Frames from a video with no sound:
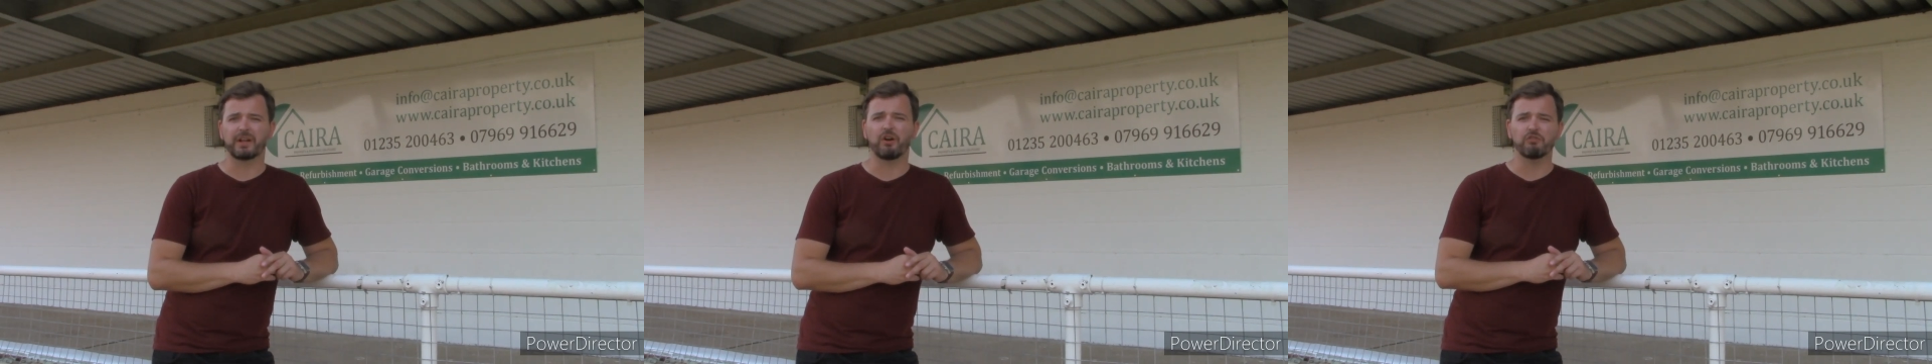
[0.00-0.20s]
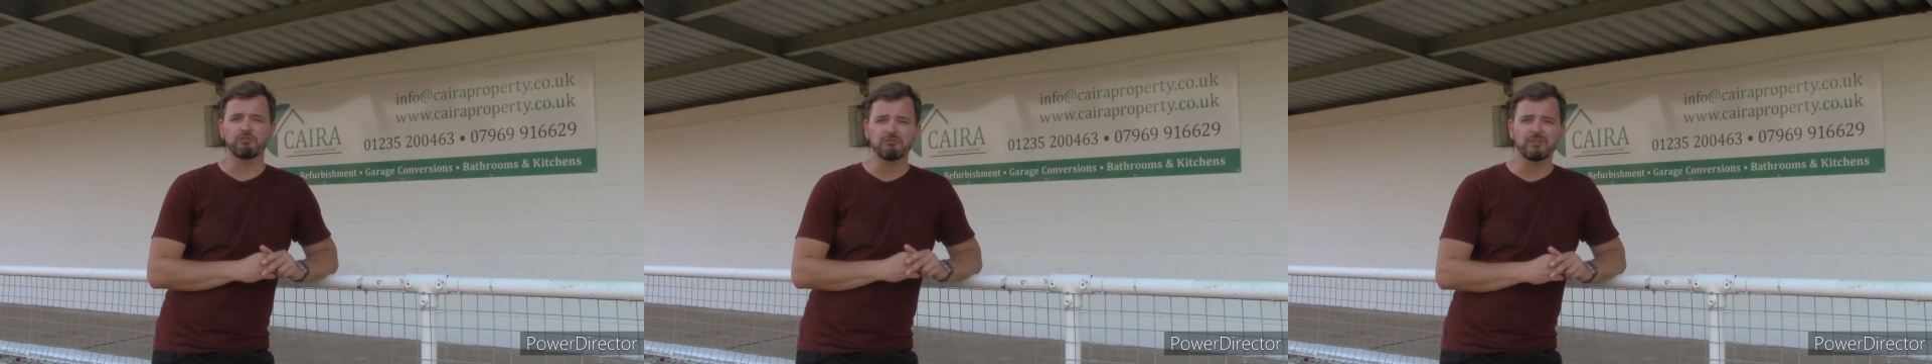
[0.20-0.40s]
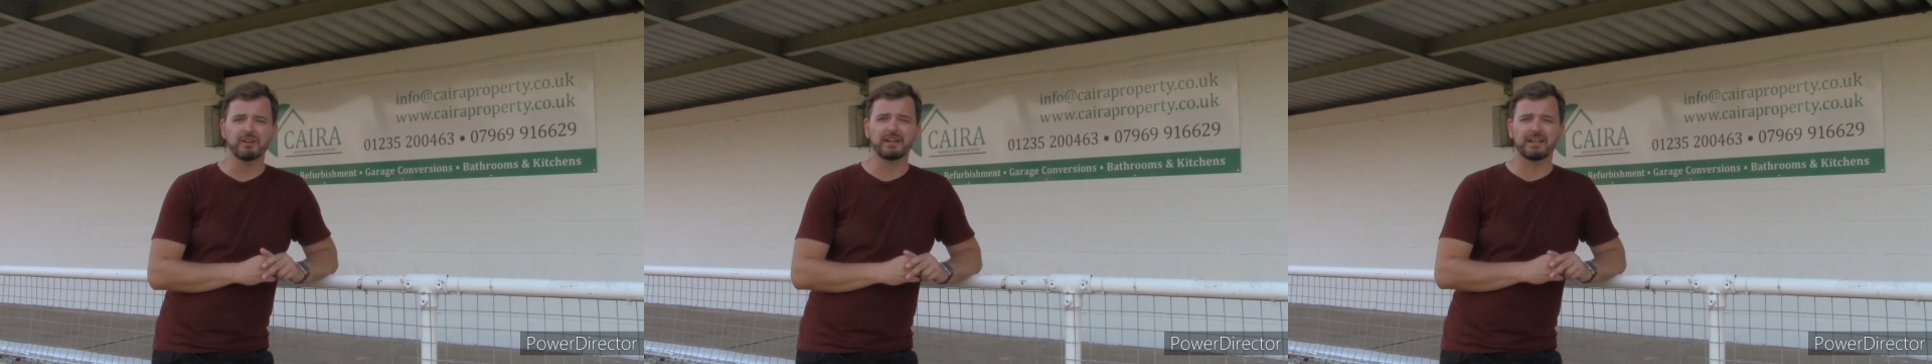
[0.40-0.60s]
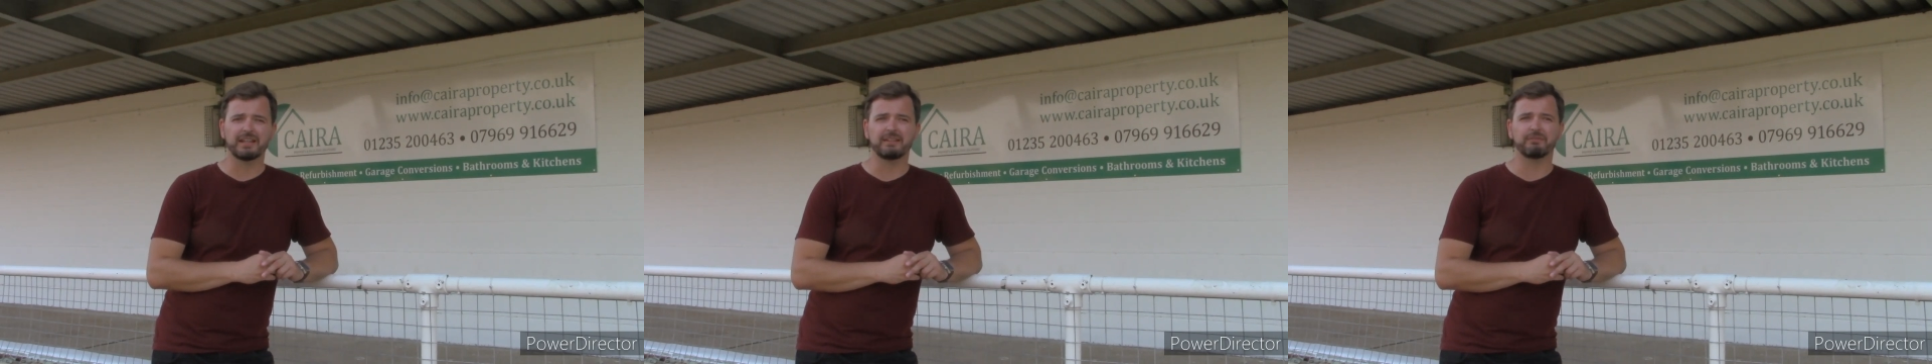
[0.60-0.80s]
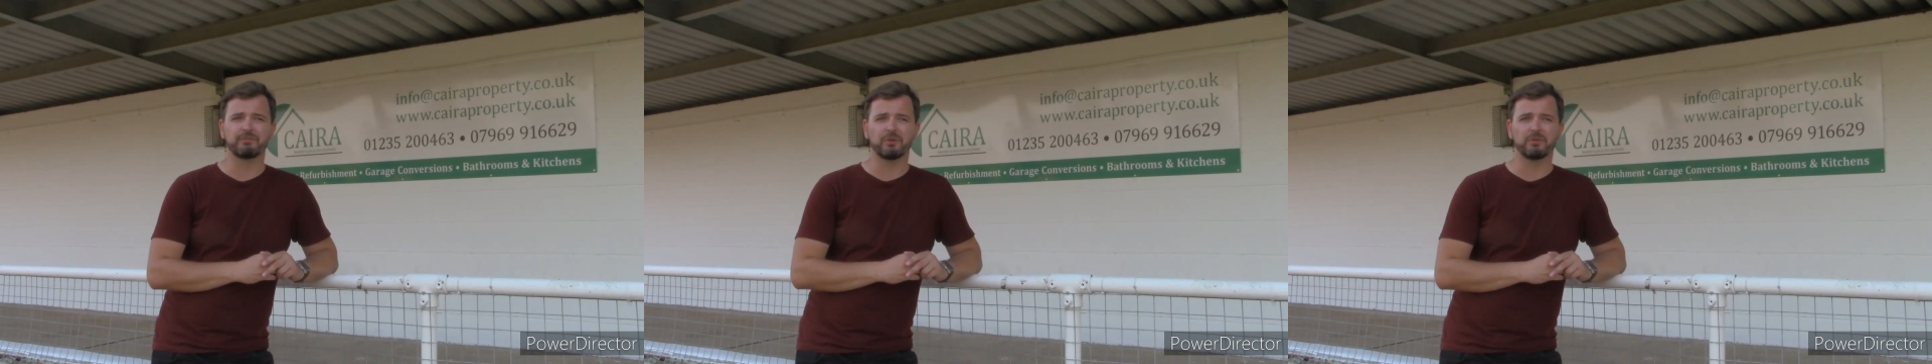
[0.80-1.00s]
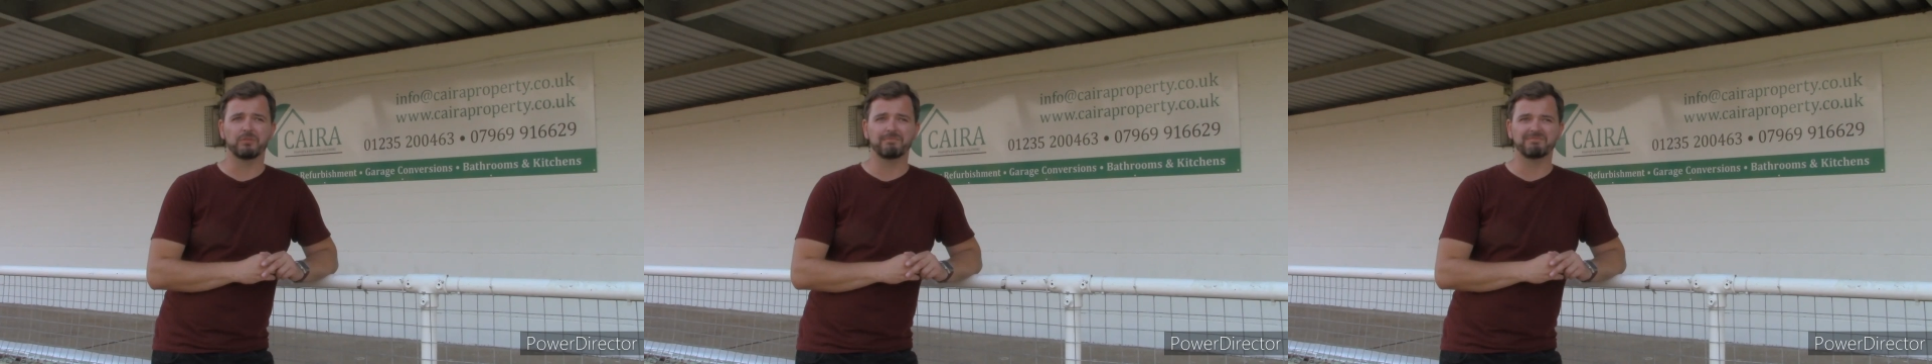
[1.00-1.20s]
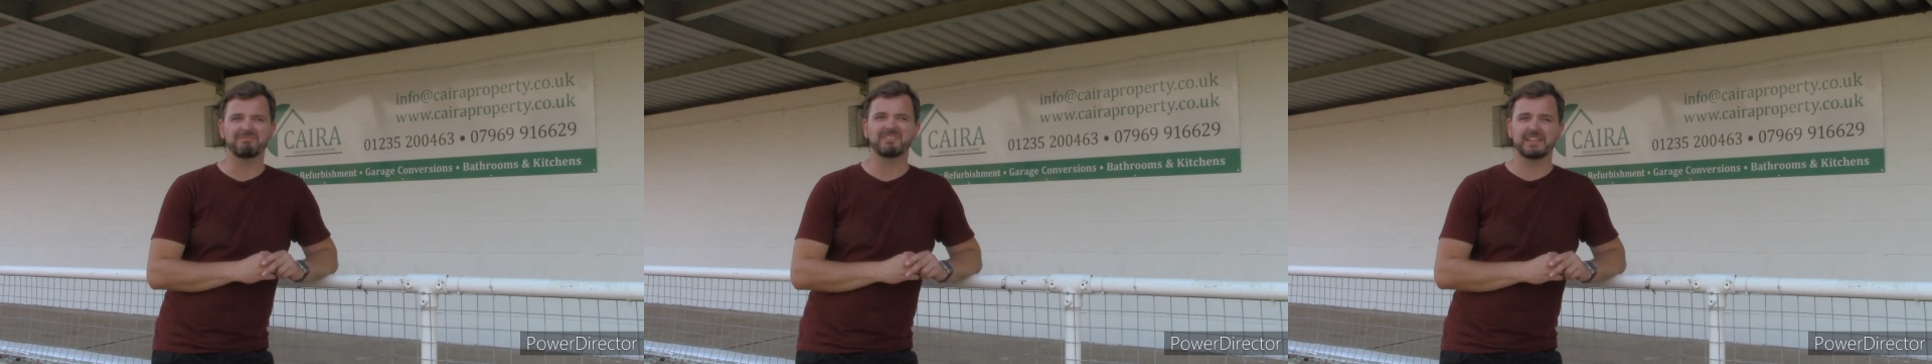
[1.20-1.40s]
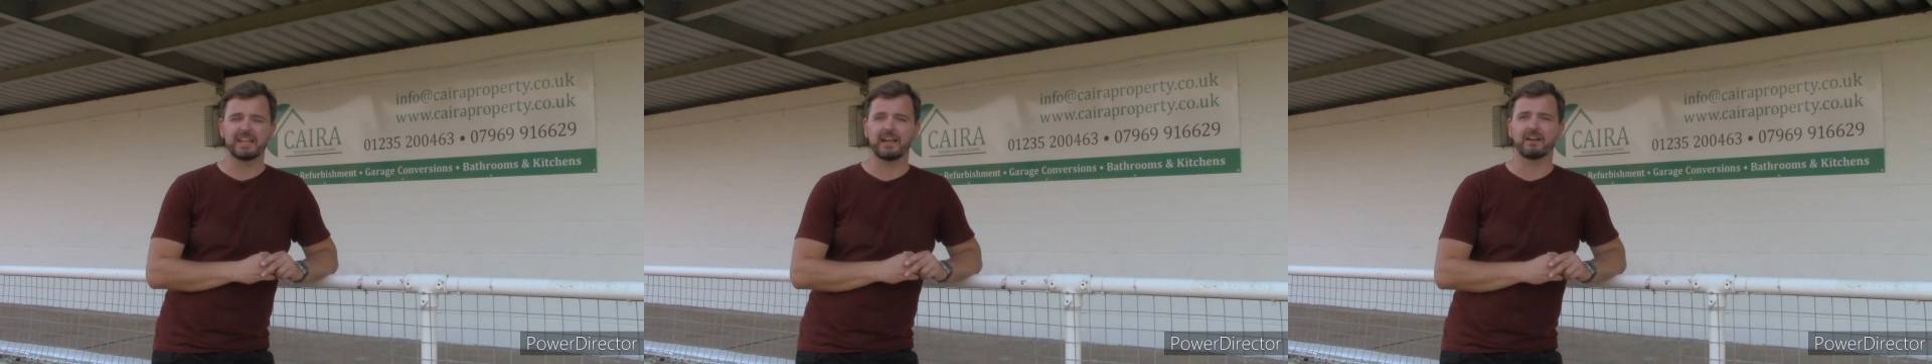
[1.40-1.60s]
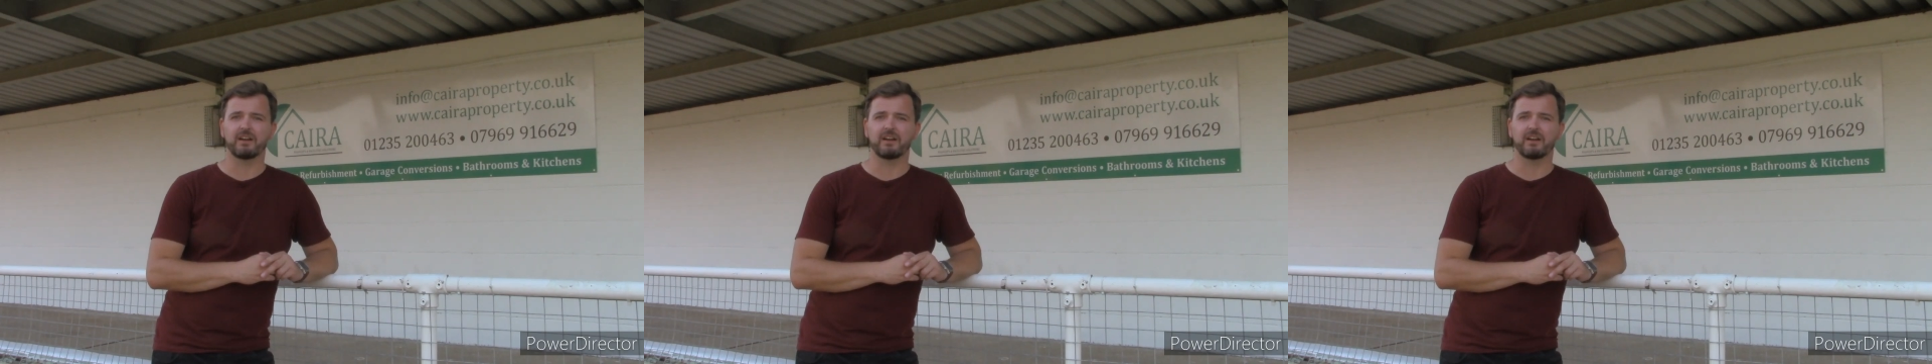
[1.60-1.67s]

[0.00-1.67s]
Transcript: I really thought yeah